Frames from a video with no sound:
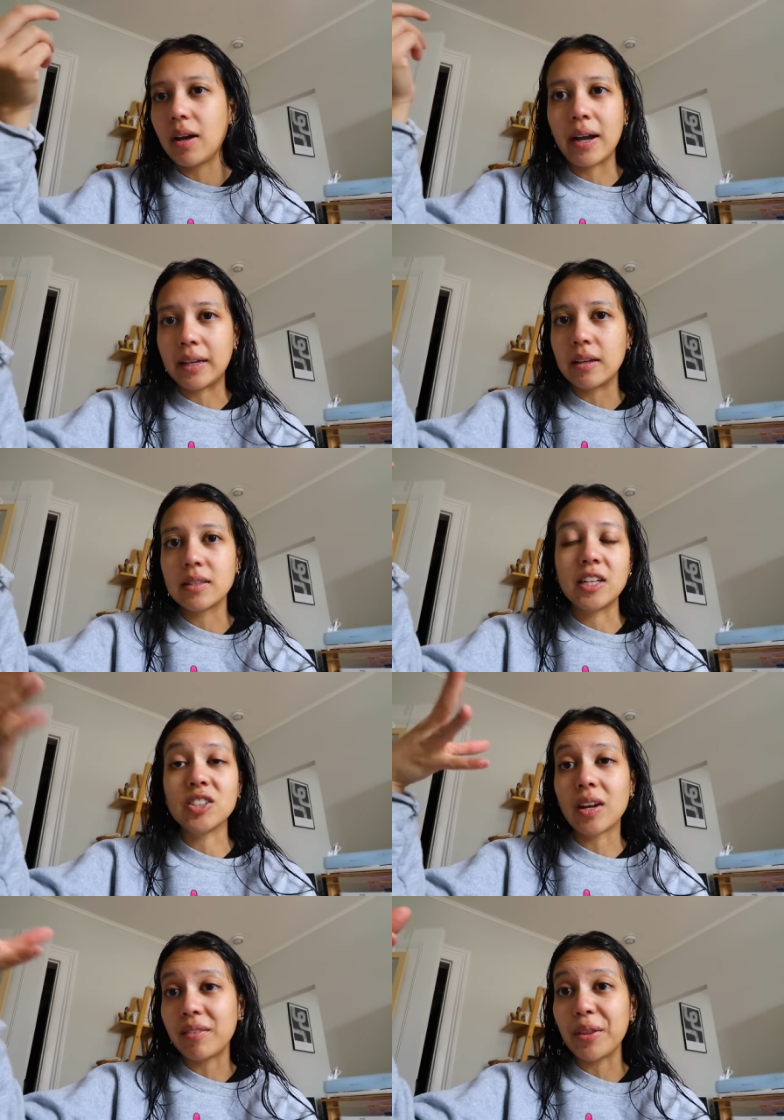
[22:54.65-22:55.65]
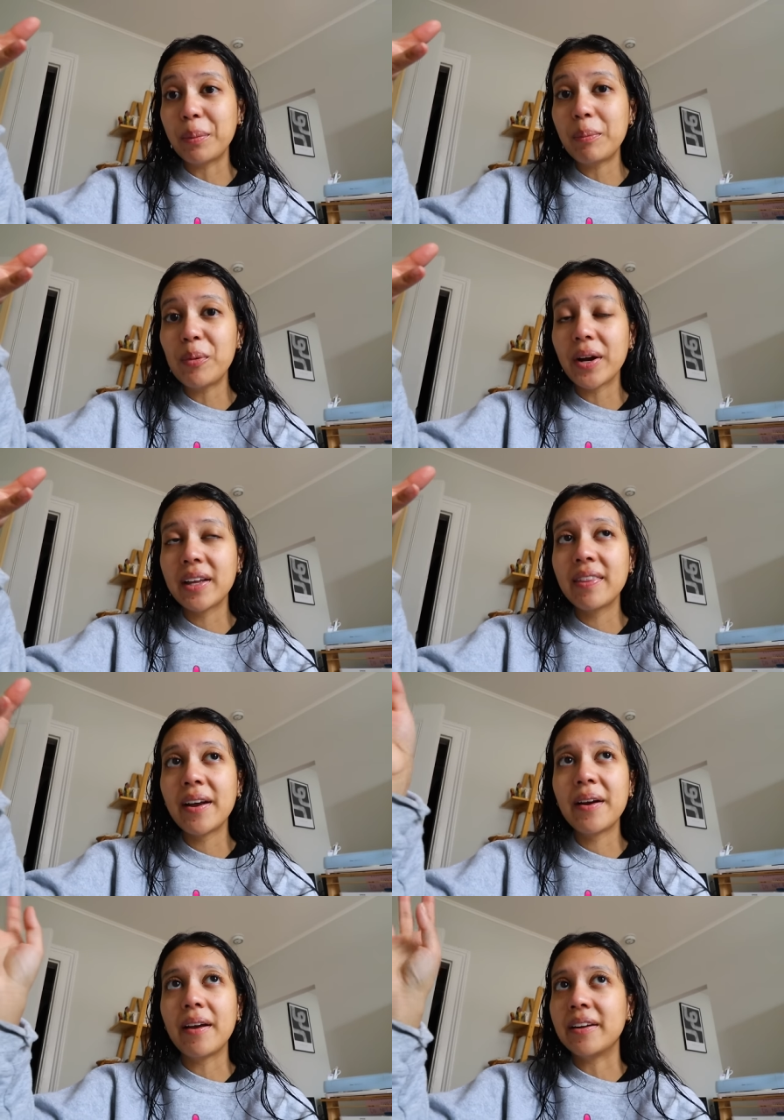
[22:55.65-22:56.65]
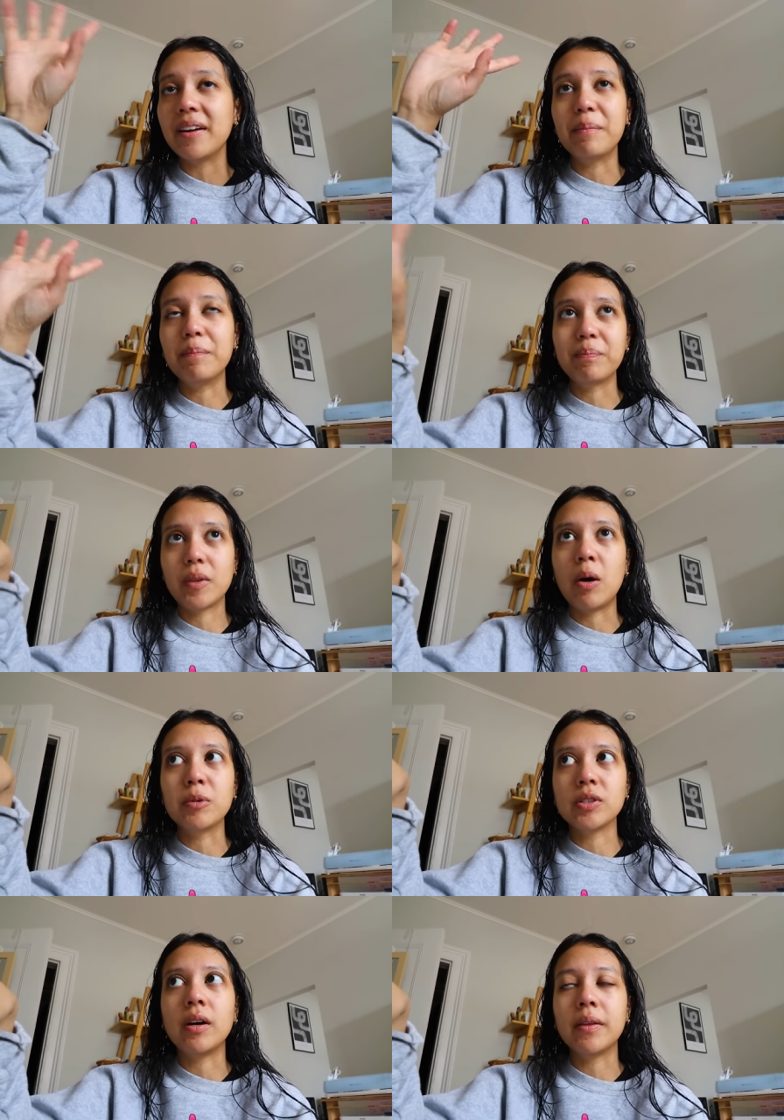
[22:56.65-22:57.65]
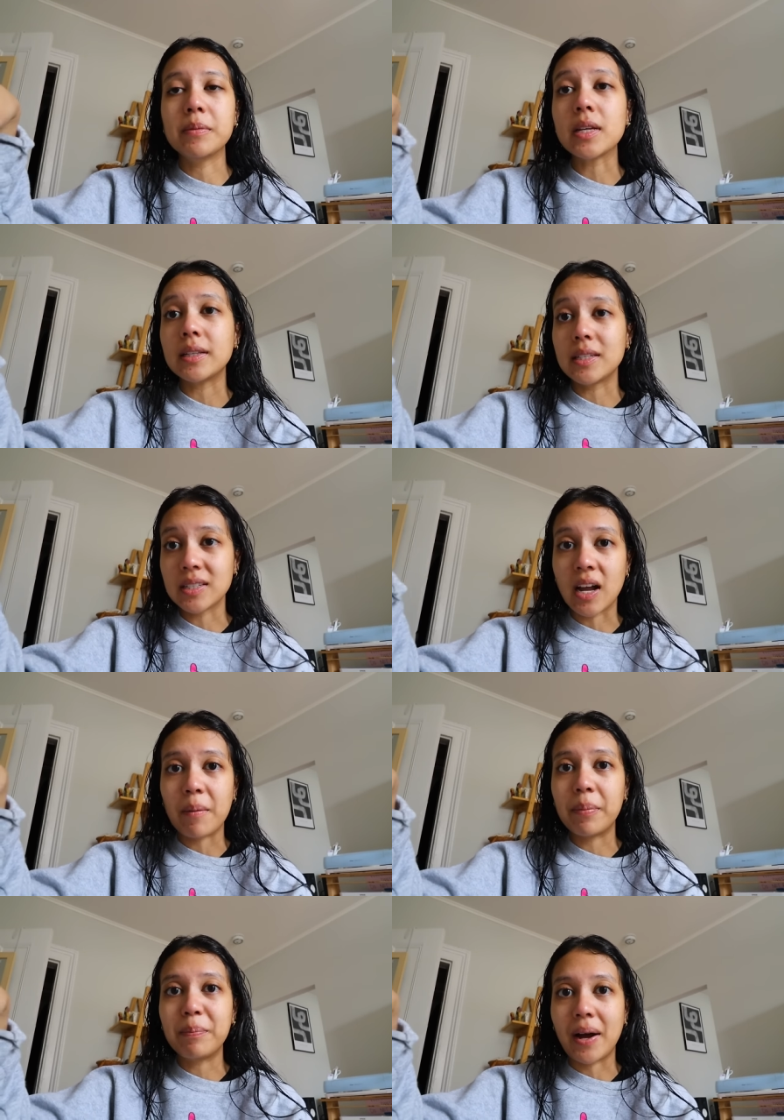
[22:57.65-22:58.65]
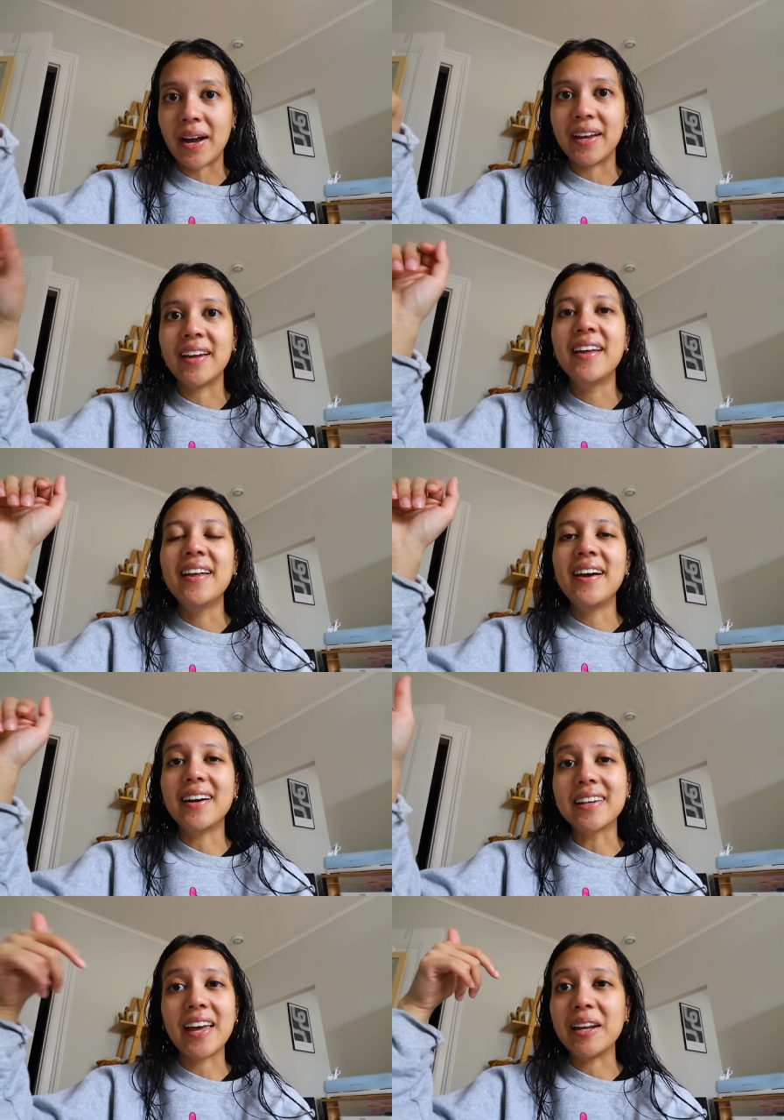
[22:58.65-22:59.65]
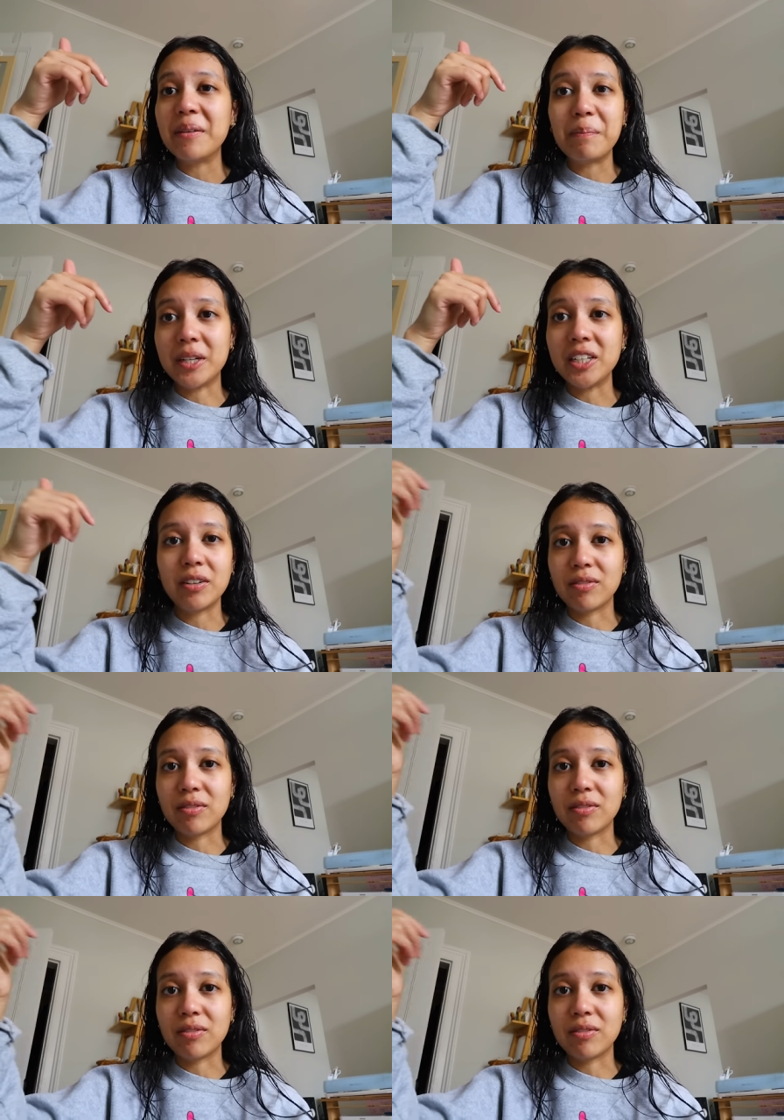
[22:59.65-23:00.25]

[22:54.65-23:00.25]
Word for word: I guess they just have other people working there, and almost all of them said to stop by again Monday to